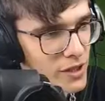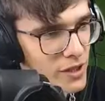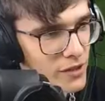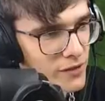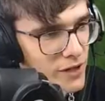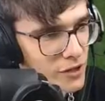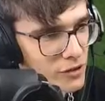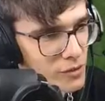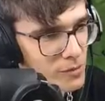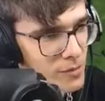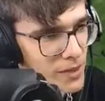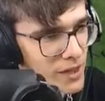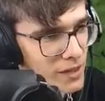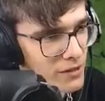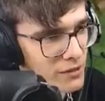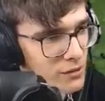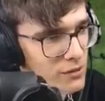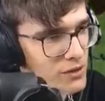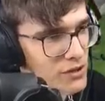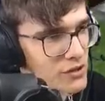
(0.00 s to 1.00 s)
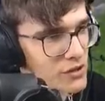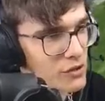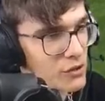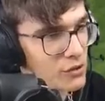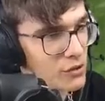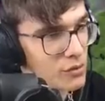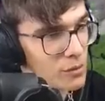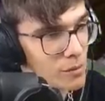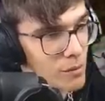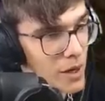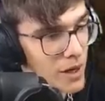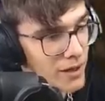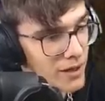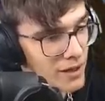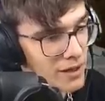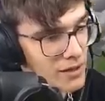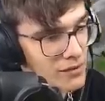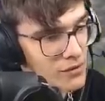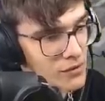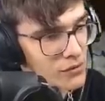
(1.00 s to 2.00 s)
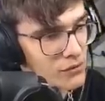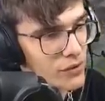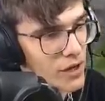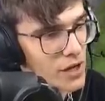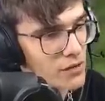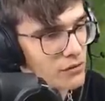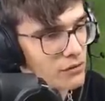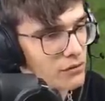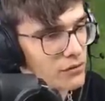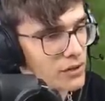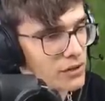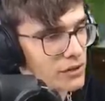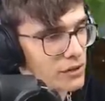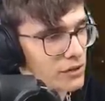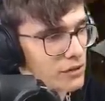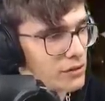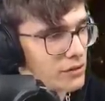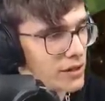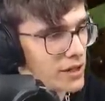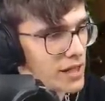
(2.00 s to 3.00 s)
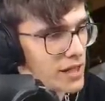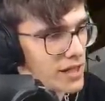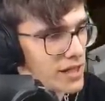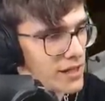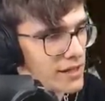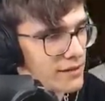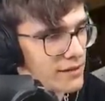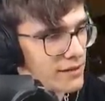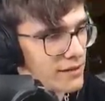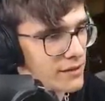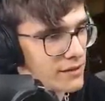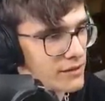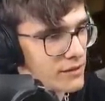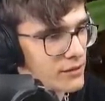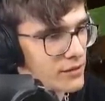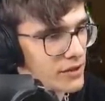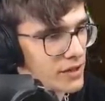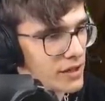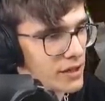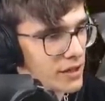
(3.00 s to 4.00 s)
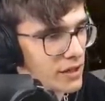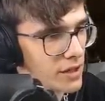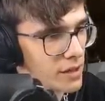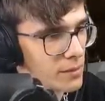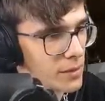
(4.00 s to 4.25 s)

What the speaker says: Welcome back to this new Minecraft survival video, and today I'm